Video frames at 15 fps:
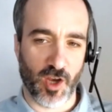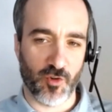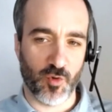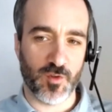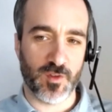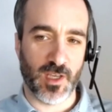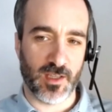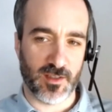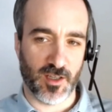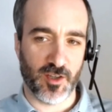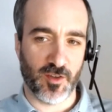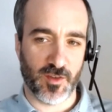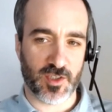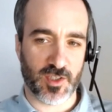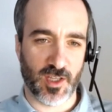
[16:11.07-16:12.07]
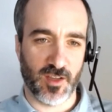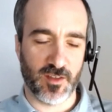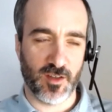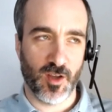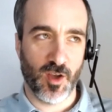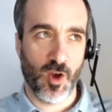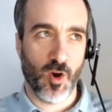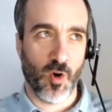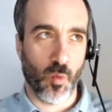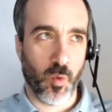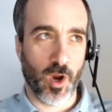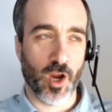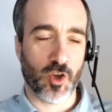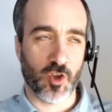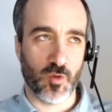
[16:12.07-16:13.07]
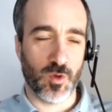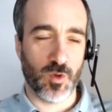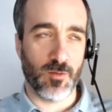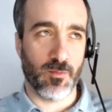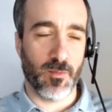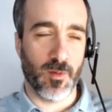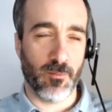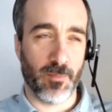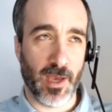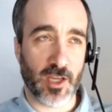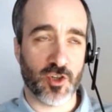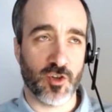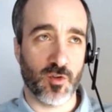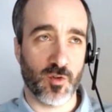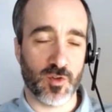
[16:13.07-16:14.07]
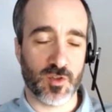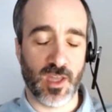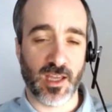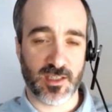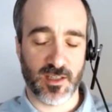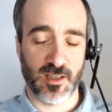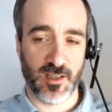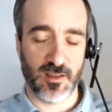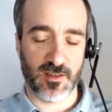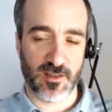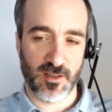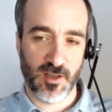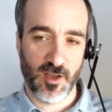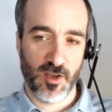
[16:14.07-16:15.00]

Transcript: at our own data and understanding where could we best use data science.